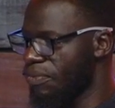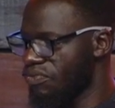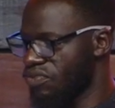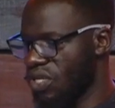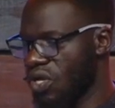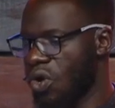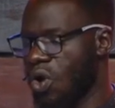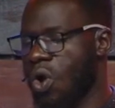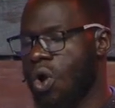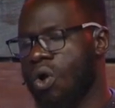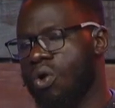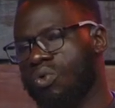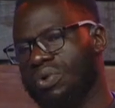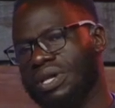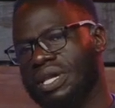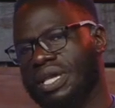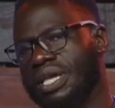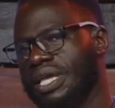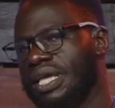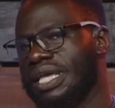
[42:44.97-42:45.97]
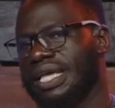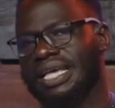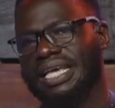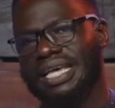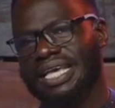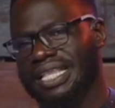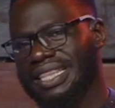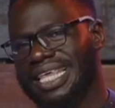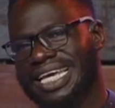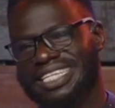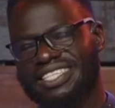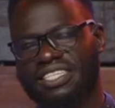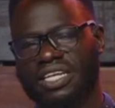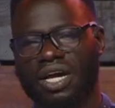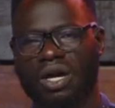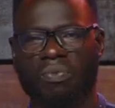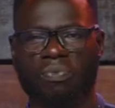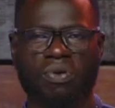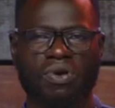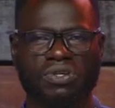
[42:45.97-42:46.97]
Say, that's
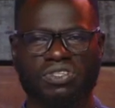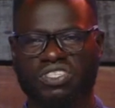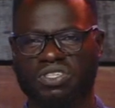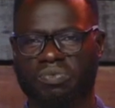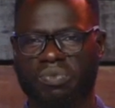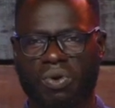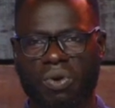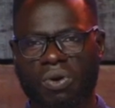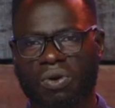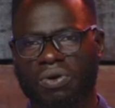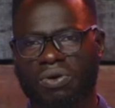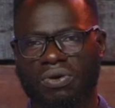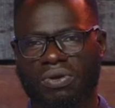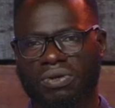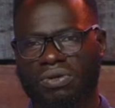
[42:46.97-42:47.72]
not possible.